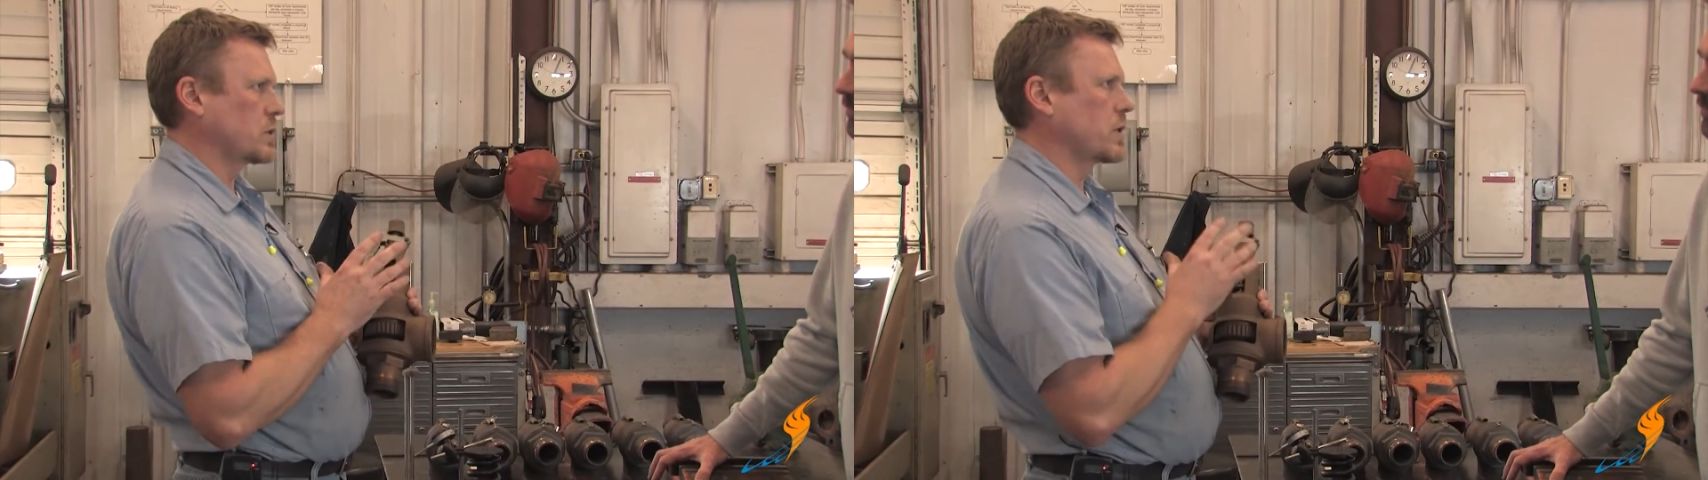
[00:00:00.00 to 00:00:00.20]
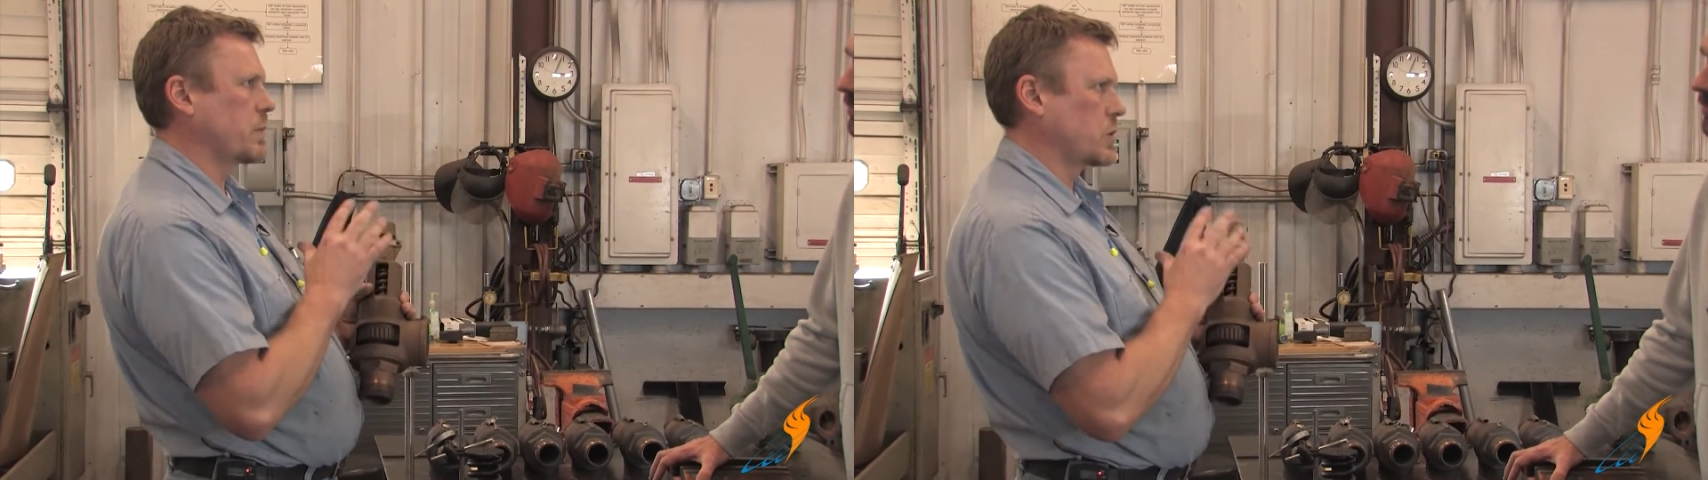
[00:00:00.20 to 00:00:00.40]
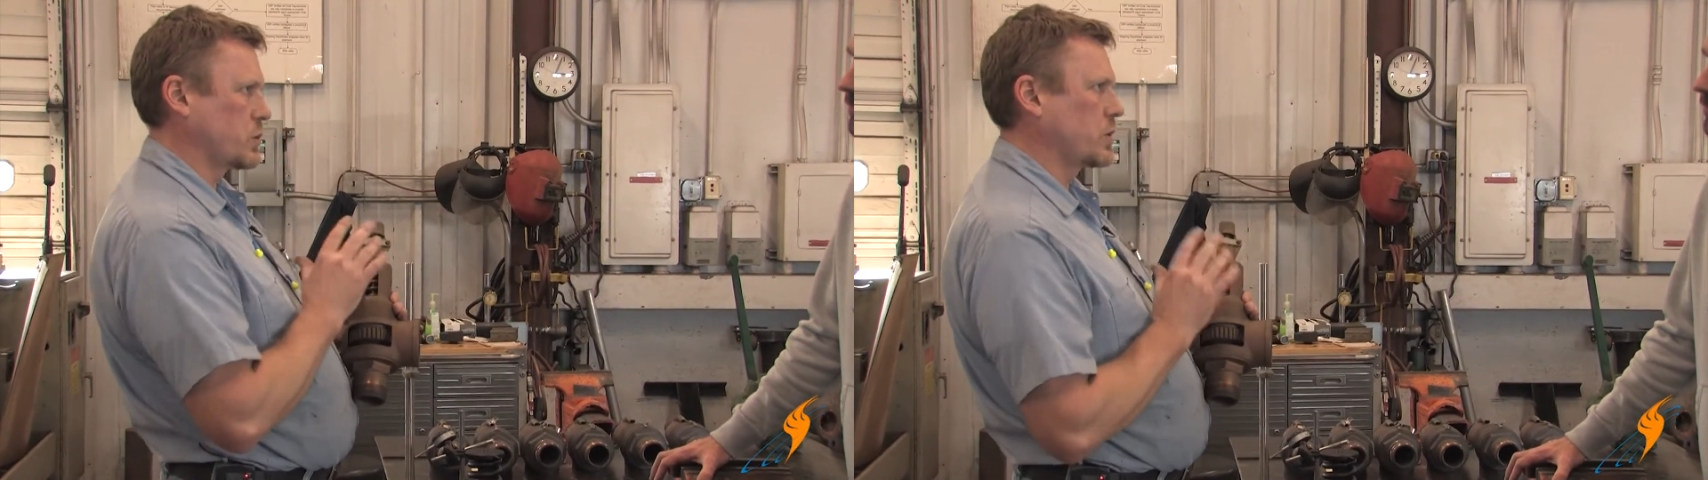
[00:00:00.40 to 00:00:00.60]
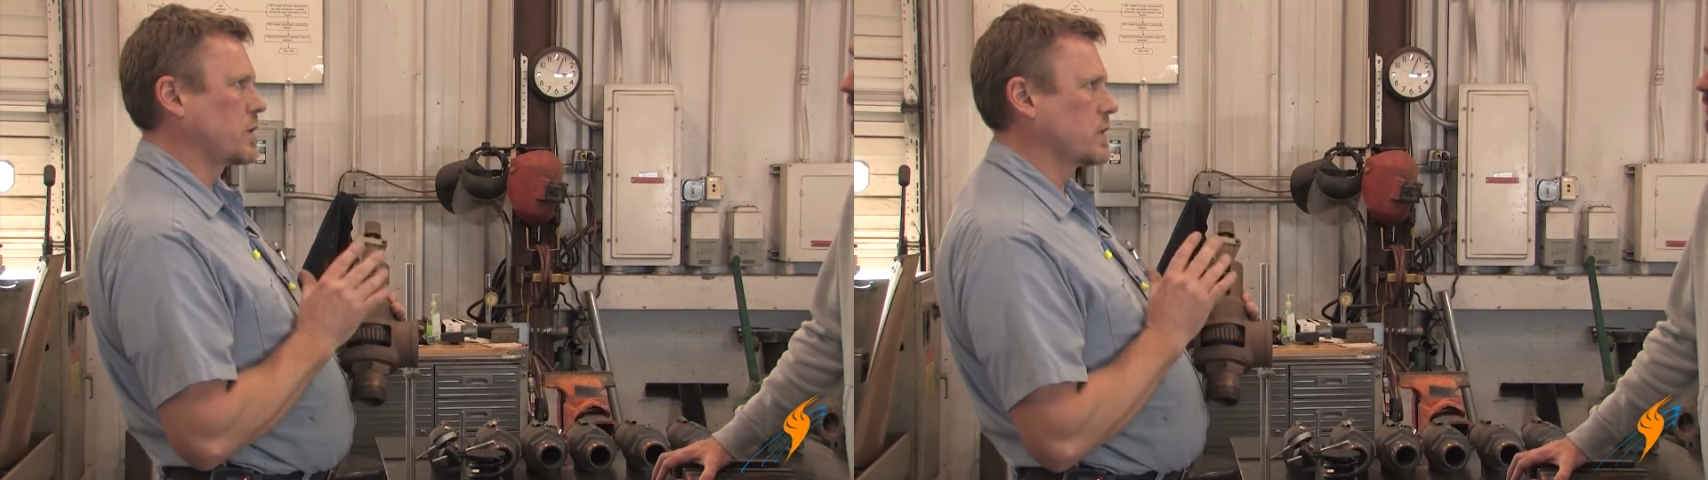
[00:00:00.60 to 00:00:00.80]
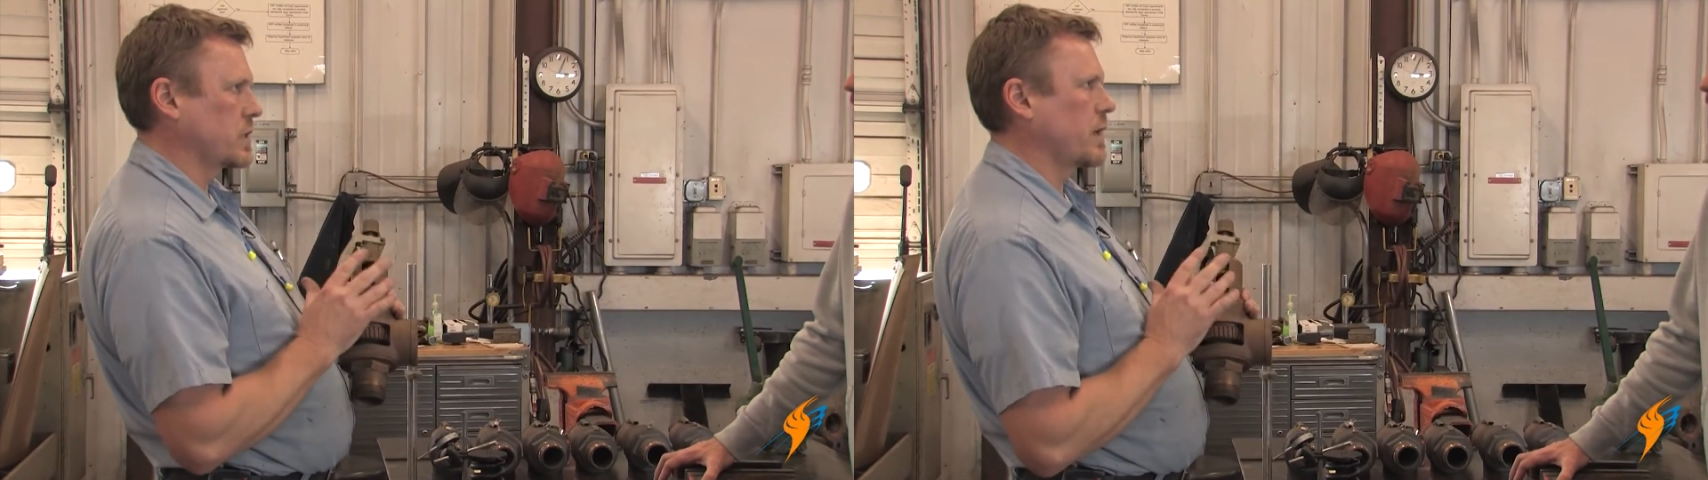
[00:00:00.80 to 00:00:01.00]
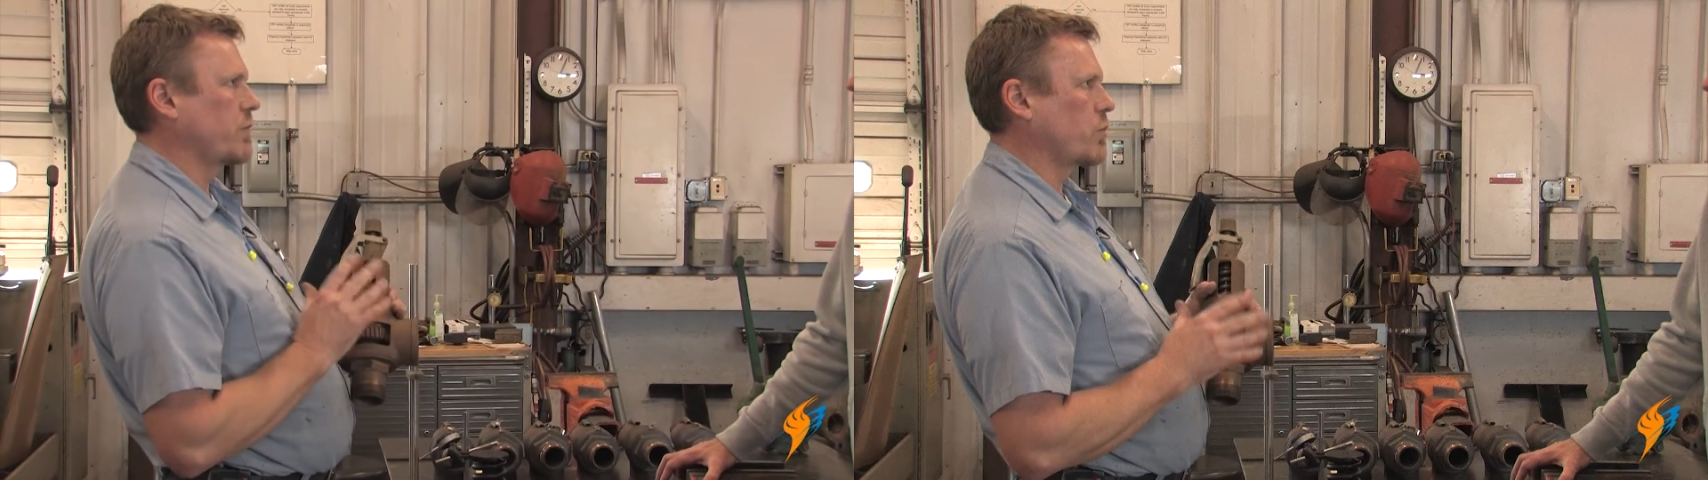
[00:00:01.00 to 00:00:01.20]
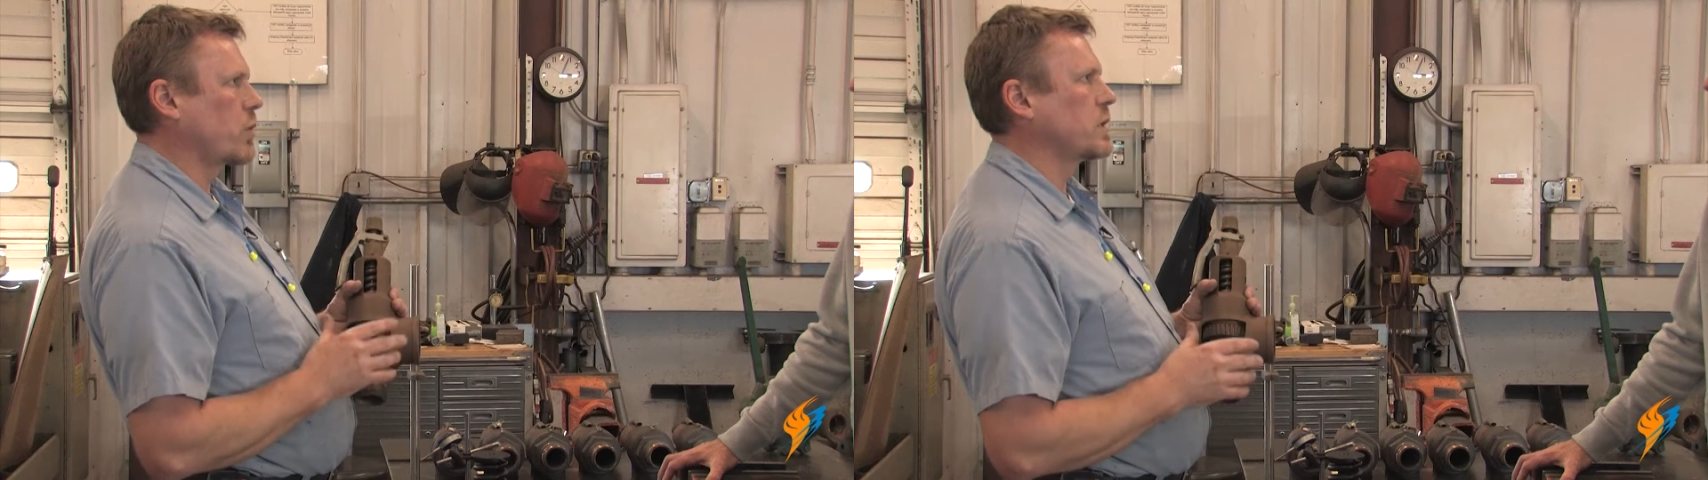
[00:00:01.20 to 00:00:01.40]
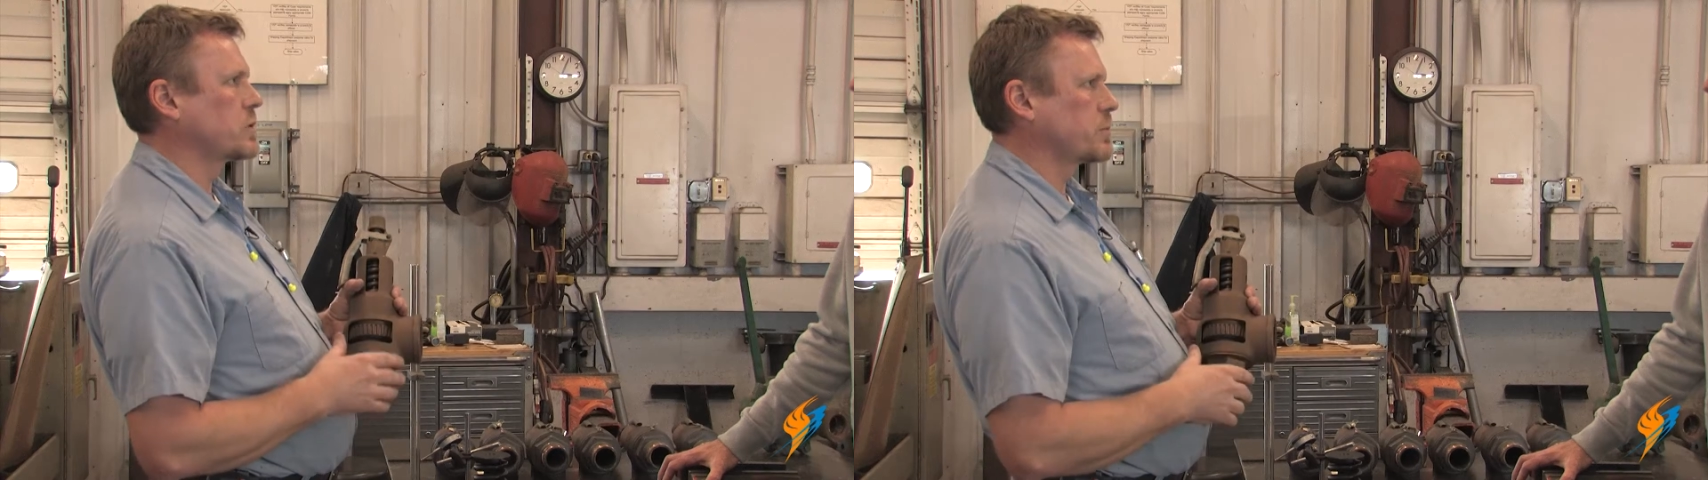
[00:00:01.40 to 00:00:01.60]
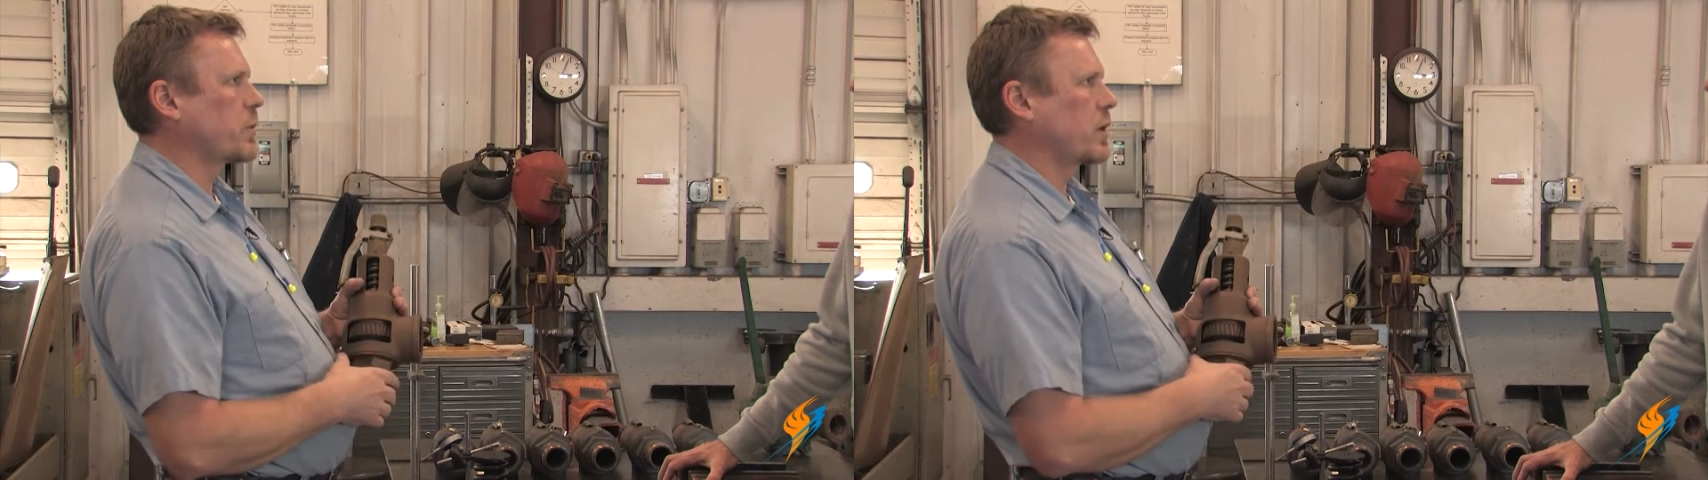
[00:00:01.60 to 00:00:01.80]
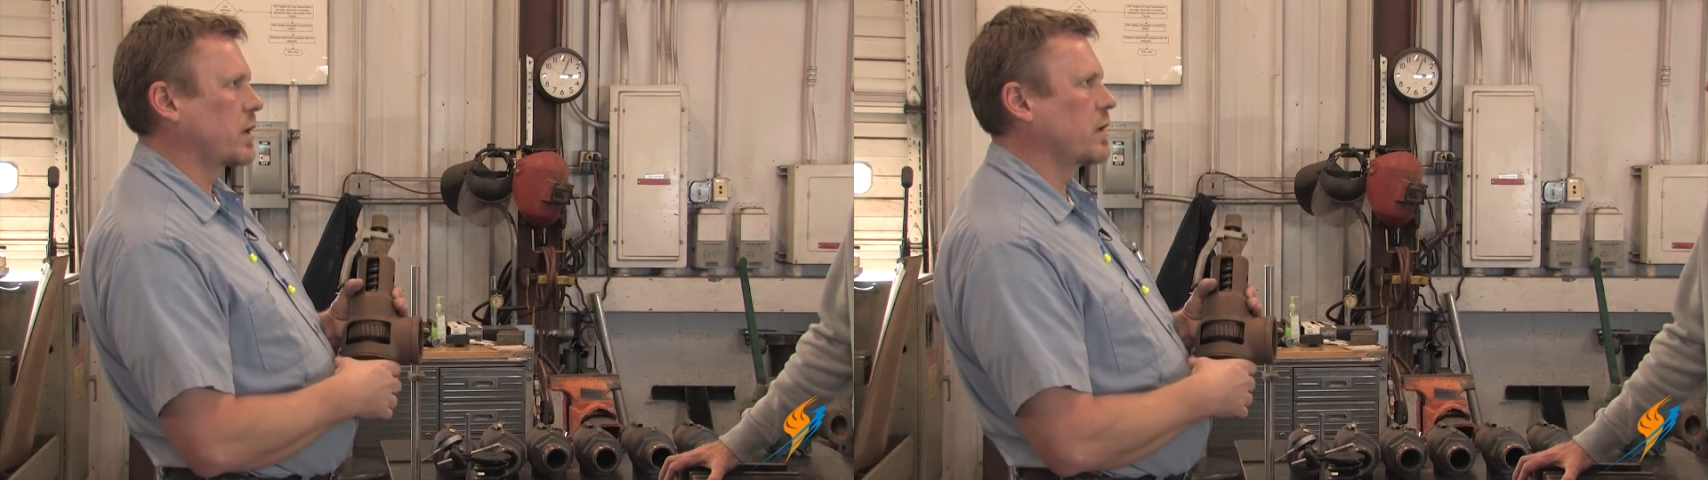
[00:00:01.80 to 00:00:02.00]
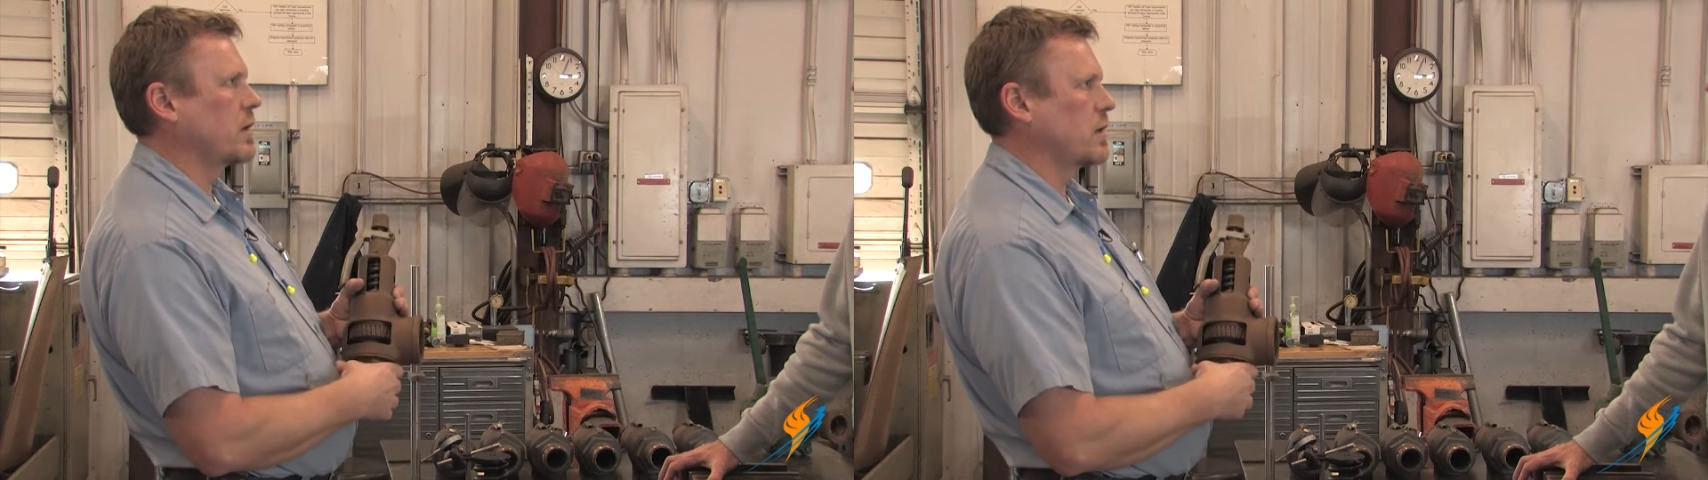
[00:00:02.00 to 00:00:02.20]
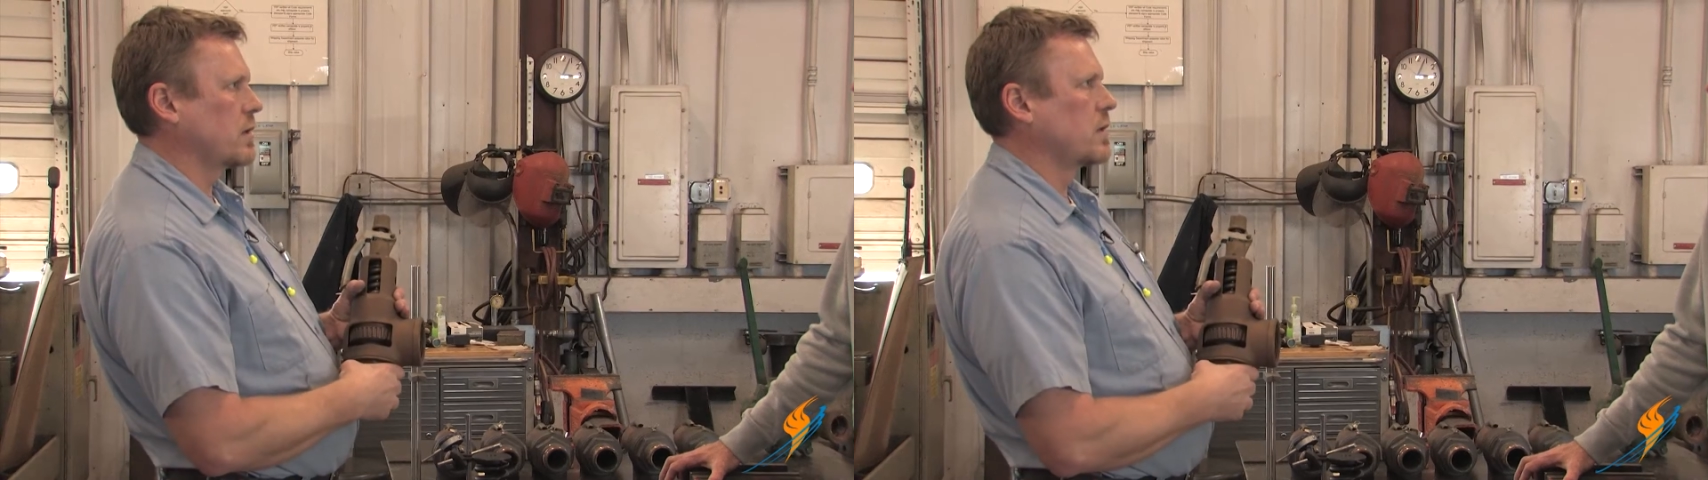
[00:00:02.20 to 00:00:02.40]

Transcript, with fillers: is to make sure it does have the right spring in it.